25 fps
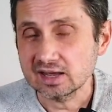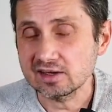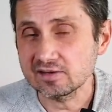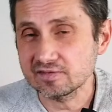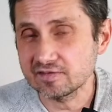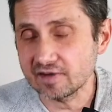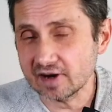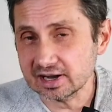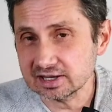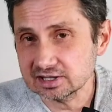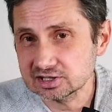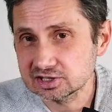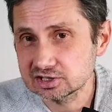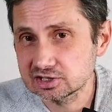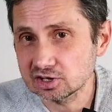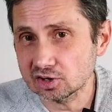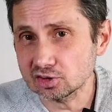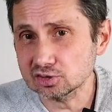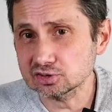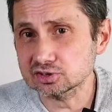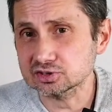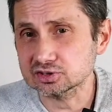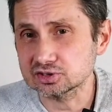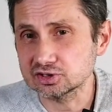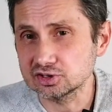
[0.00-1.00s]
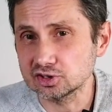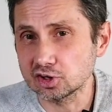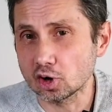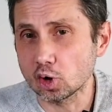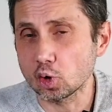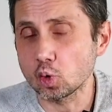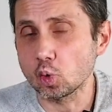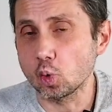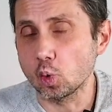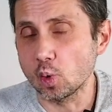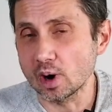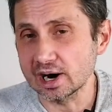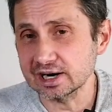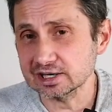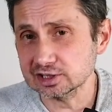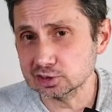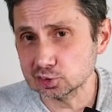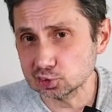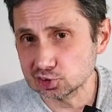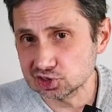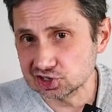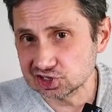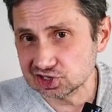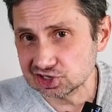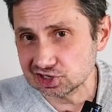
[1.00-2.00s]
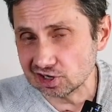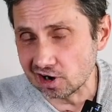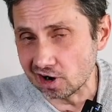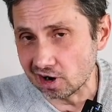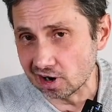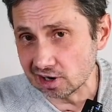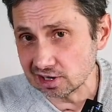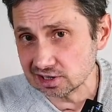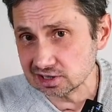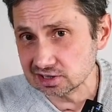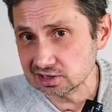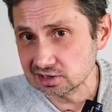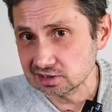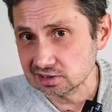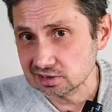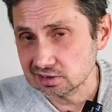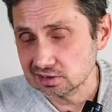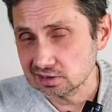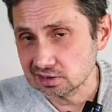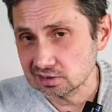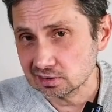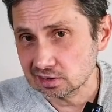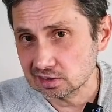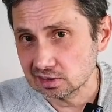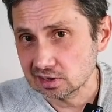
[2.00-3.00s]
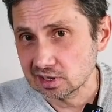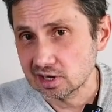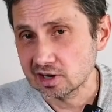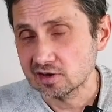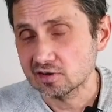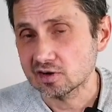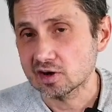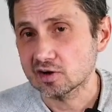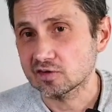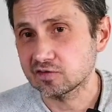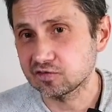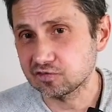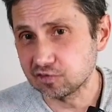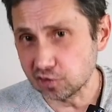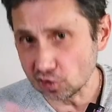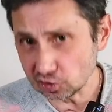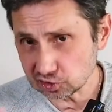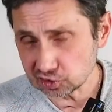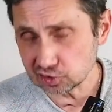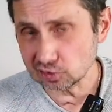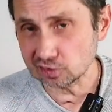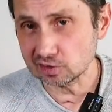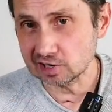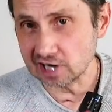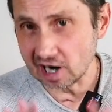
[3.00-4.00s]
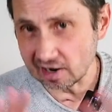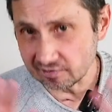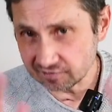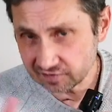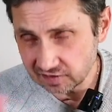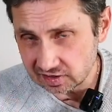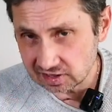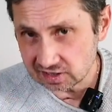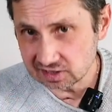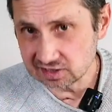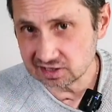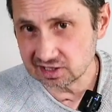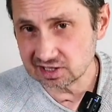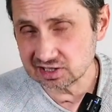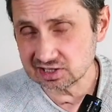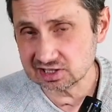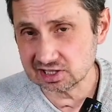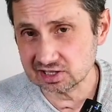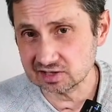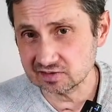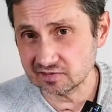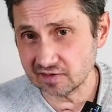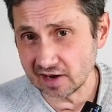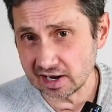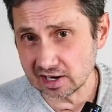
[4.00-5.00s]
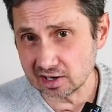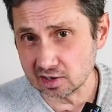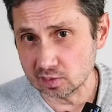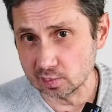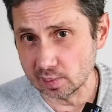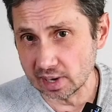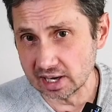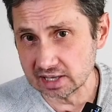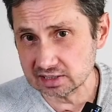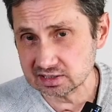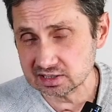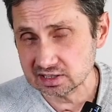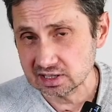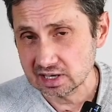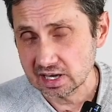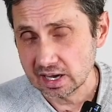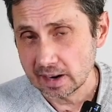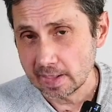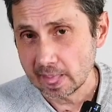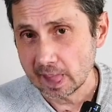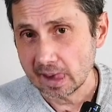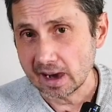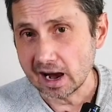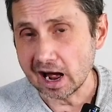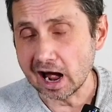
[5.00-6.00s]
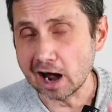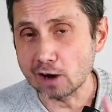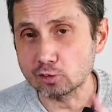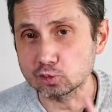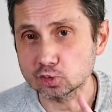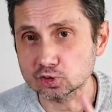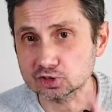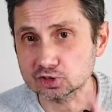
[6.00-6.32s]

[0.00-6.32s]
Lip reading: If I don't know where to start photographing in this environment, I